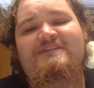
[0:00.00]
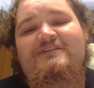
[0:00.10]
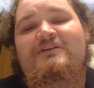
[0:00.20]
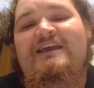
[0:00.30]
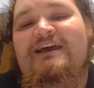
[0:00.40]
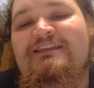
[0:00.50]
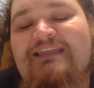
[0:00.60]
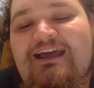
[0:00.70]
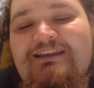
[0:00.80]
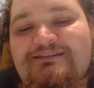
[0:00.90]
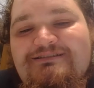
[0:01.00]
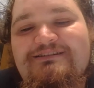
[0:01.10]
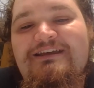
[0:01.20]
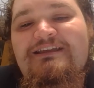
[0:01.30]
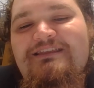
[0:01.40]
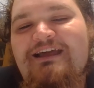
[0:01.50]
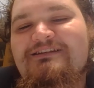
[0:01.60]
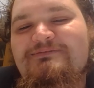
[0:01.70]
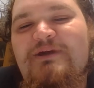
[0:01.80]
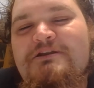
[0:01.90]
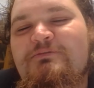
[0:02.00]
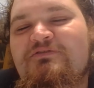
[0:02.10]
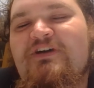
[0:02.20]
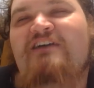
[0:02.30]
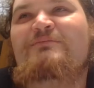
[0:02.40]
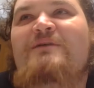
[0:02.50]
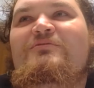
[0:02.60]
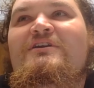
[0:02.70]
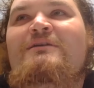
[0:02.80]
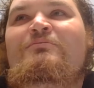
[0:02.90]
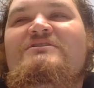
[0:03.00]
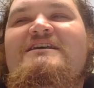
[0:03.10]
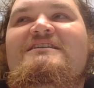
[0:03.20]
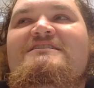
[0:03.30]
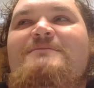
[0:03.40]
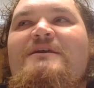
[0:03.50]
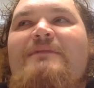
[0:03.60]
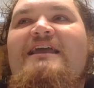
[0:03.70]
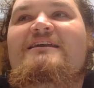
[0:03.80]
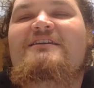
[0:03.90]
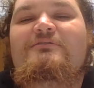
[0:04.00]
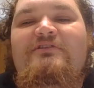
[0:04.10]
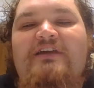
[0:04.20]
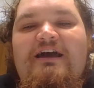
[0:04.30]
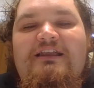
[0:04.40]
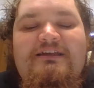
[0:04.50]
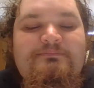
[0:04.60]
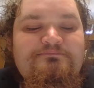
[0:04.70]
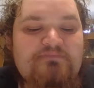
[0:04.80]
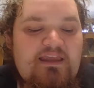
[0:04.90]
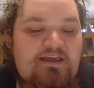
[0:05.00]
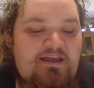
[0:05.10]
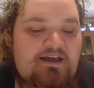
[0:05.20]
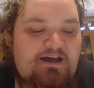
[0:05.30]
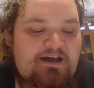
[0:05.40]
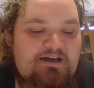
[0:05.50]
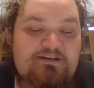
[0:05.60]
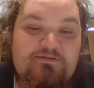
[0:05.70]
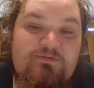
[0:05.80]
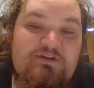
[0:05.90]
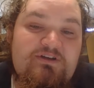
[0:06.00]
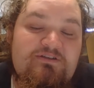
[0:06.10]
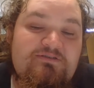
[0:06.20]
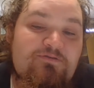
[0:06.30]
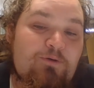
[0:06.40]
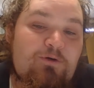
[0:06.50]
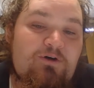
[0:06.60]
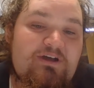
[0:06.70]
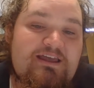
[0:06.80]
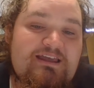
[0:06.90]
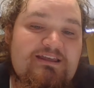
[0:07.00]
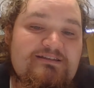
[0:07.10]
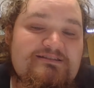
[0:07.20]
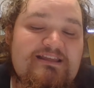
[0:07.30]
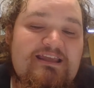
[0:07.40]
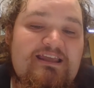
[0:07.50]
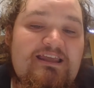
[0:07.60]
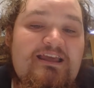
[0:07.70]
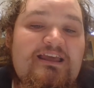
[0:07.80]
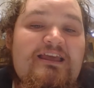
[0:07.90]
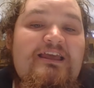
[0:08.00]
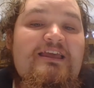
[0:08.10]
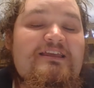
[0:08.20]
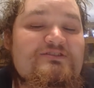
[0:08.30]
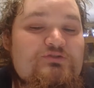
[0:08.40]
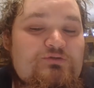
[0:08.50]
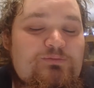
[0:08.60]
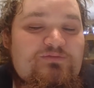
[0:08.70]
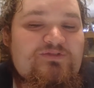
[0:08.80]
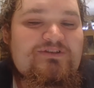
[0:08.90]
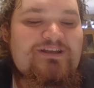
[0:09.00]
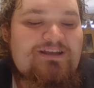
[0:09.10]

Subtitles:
So yeah, that is my number five memory, pretending to be a mannequin with Carly. Number four is the Izum,